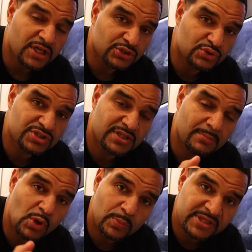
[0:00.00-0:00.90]
using the
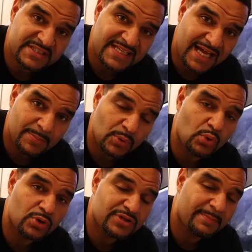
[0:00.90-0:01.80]
Mobius app
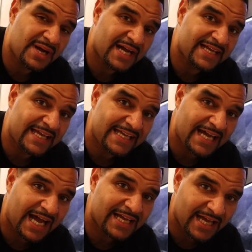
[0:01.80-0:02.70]
or the My
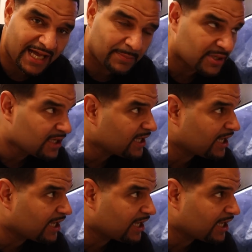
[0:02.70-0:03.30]
AI app,